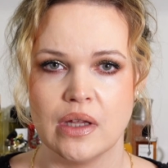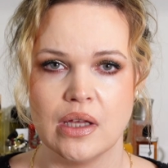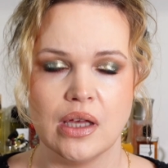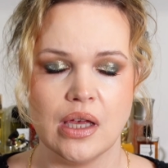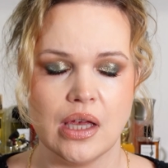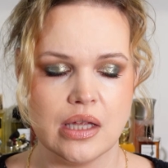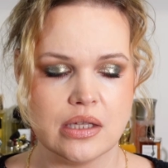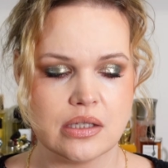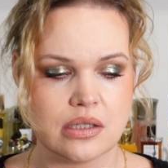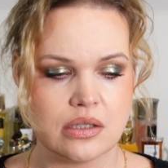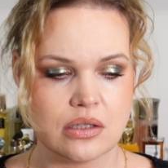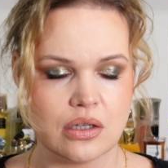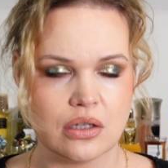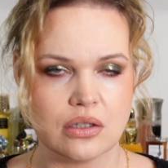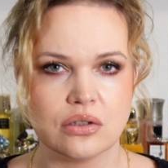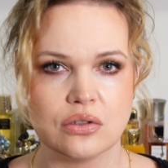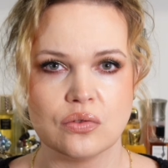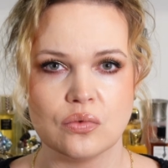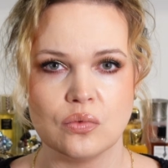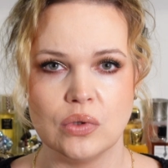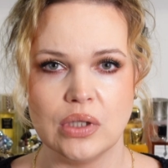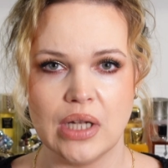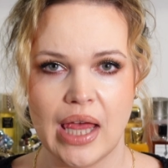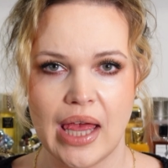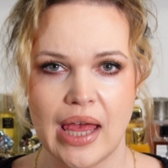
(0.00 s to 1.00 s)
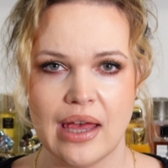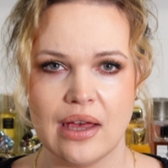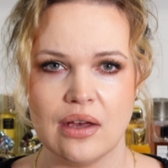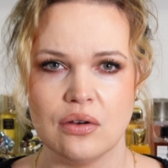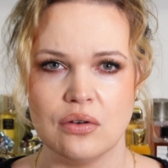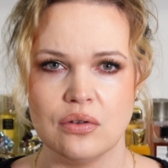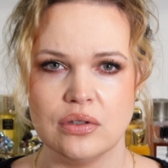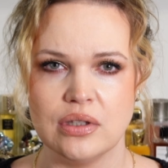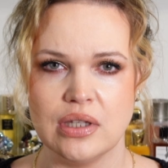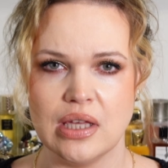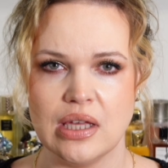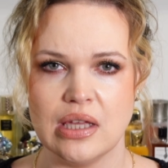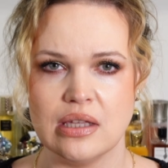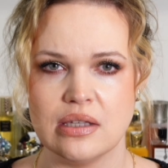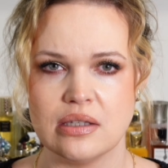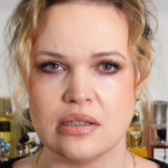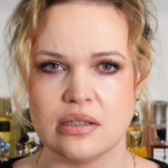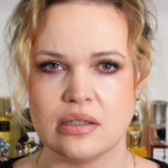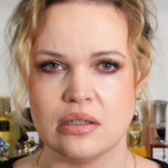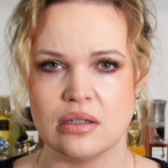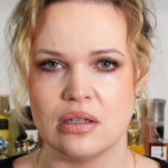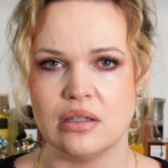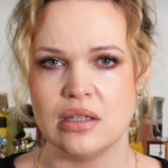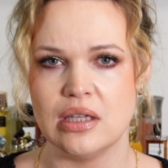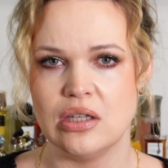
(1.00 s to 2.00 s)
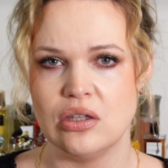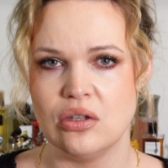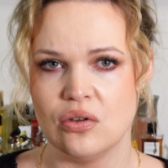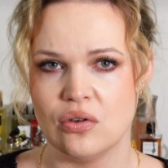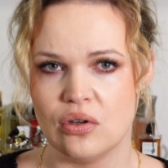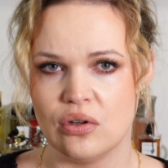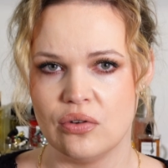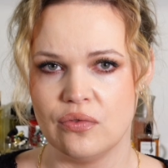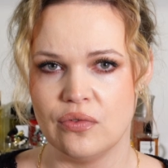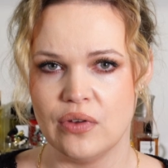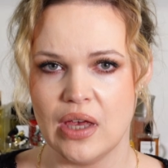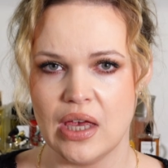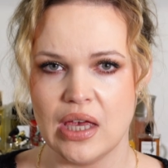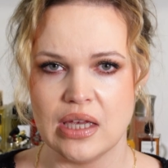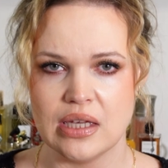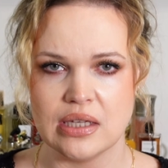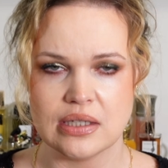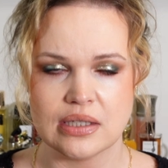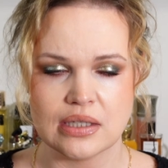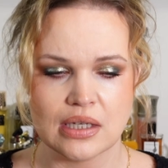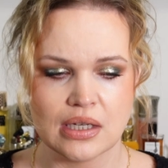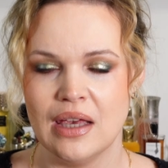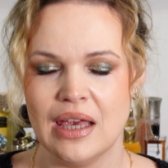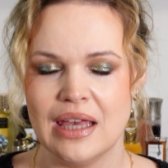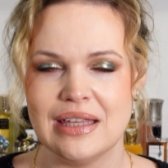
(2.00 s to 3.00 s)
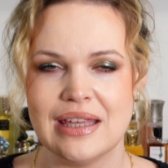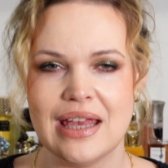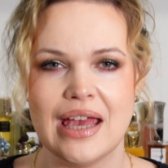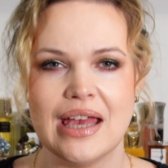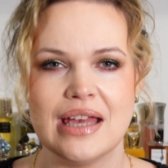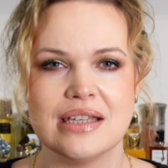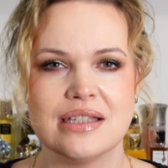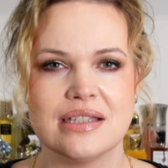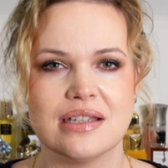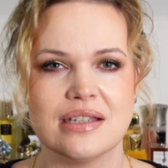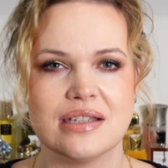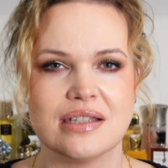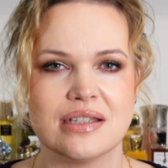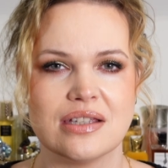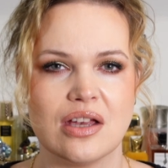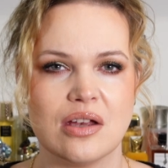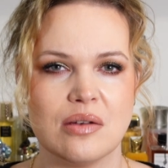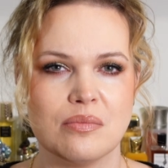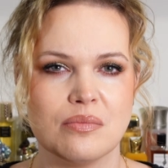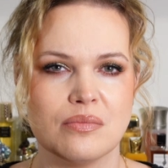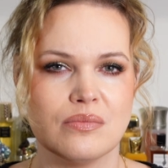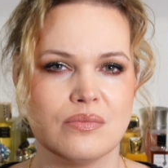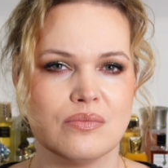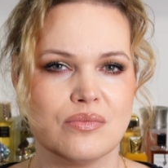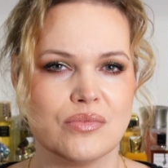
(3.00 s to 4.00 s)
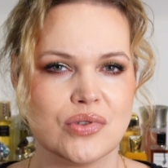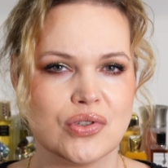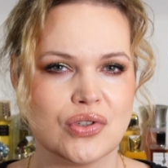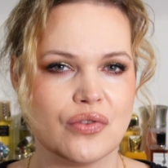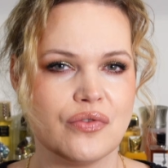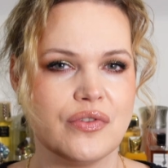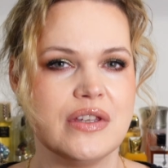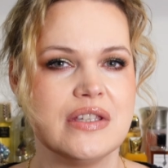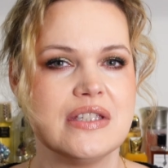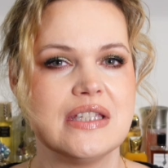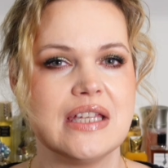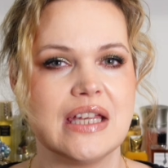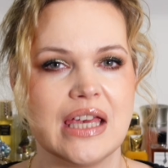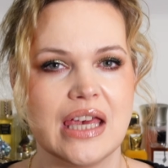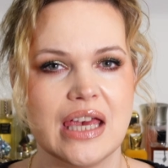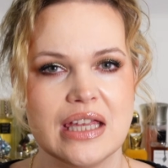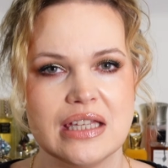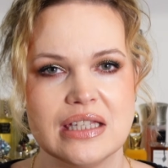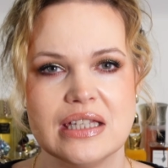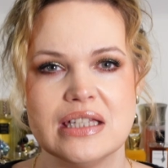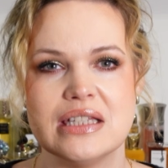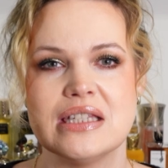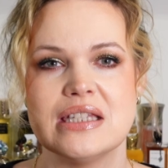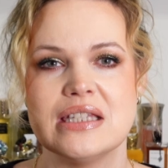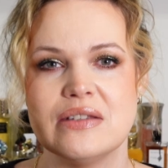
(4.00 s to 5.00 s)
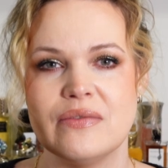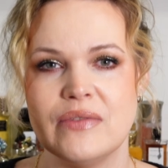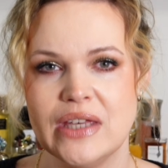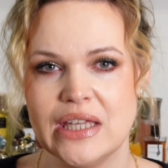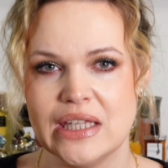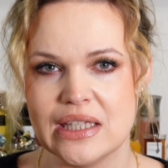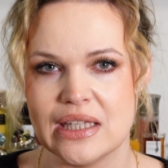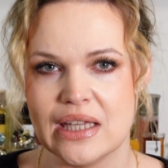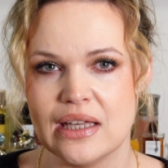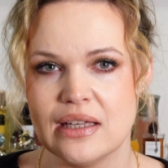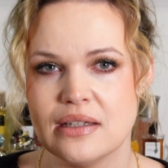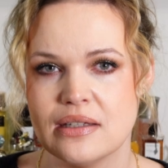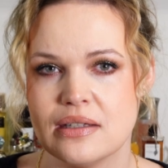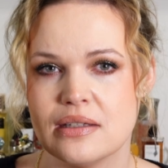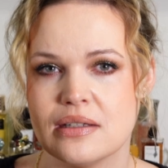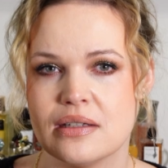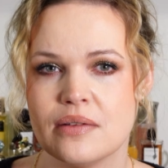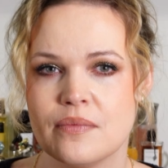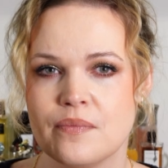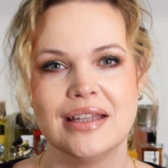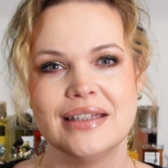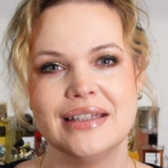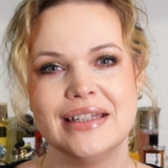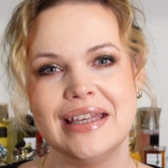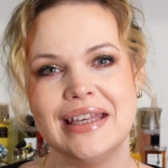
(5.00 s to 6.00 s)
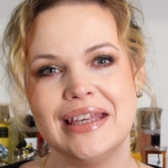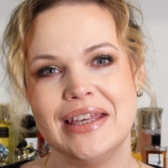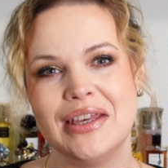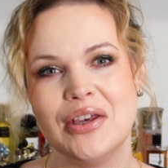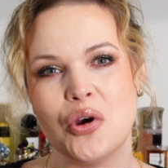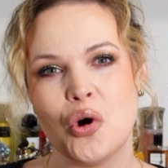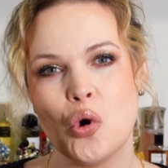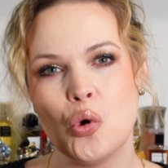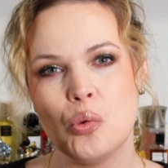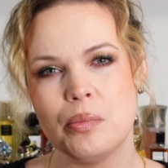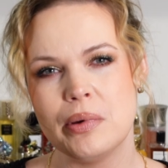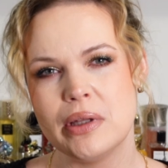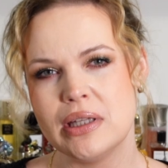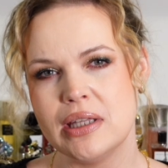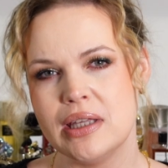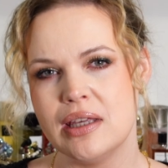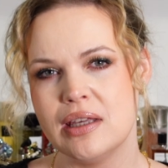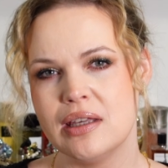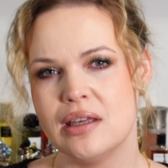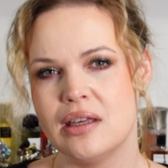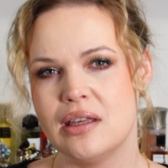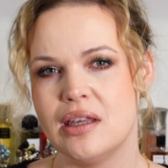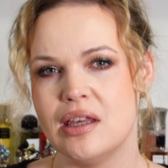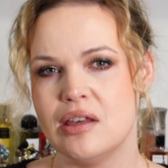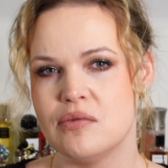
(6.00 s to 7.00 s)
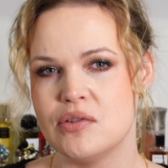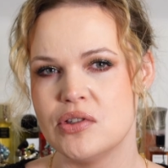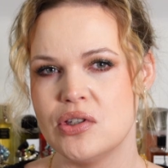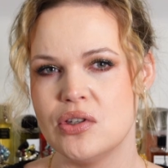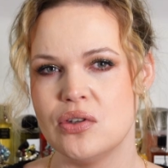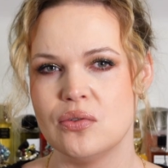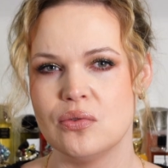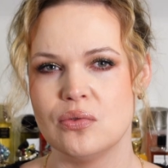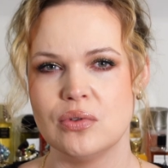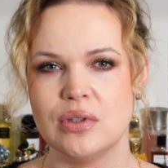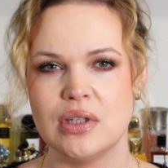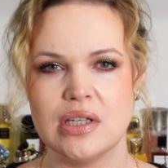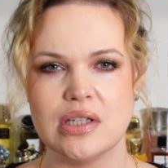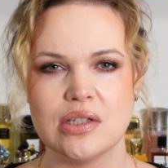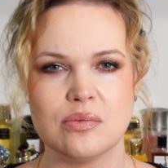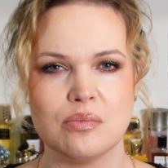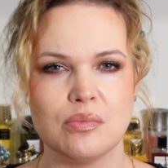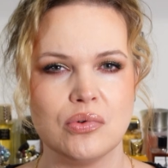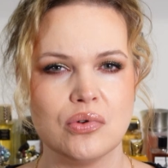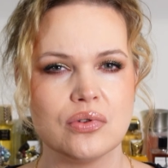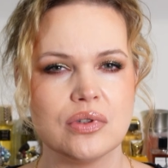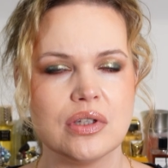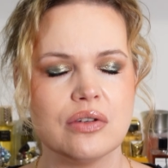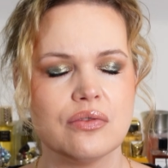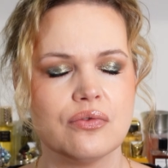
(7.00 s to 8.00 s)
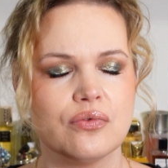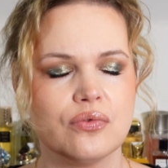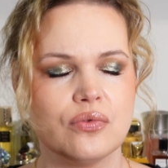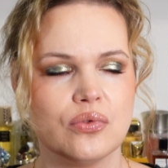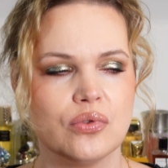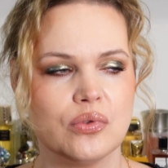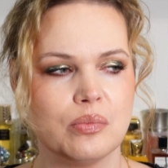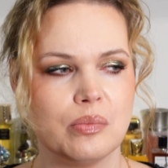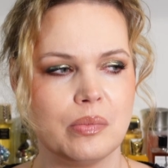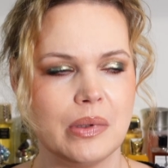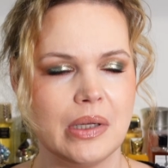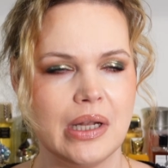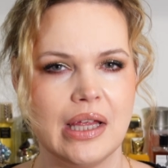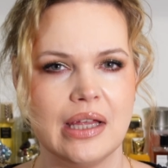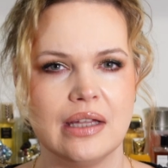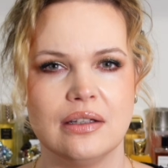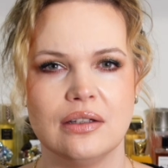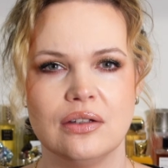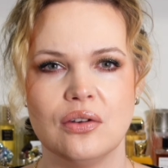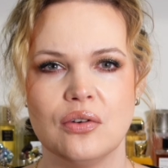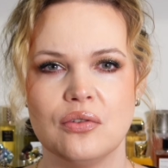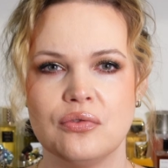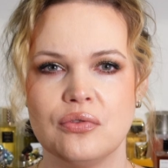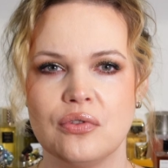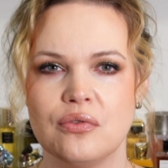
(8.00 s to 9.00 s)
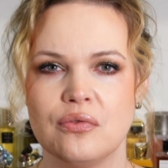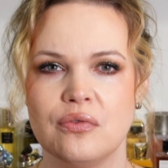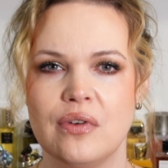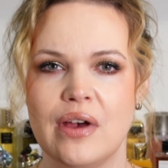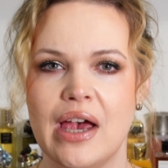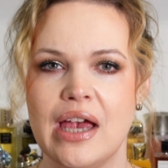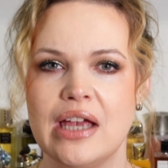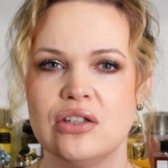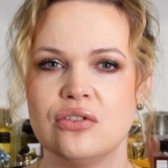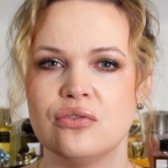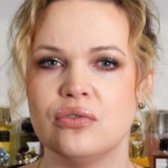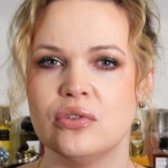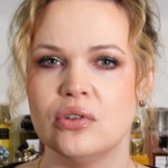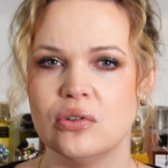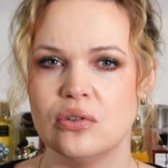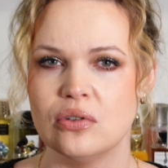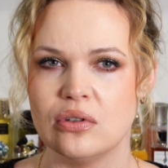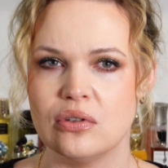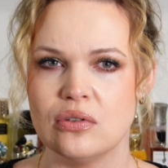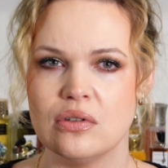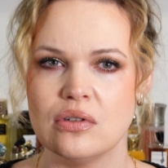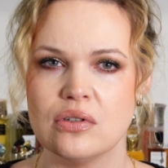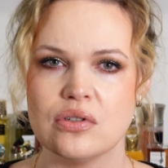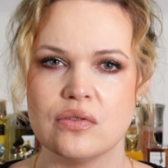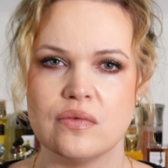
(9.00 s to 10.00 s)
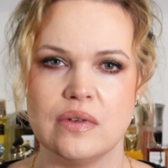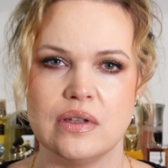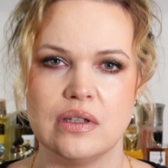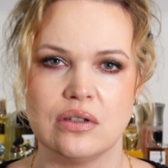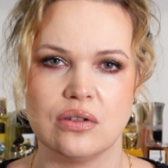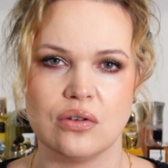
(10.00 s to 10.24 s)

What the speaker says: It's not too loud, it's not in your face, it has some sophisticated sweetness. The opening gives you this beautiful blend of white florals with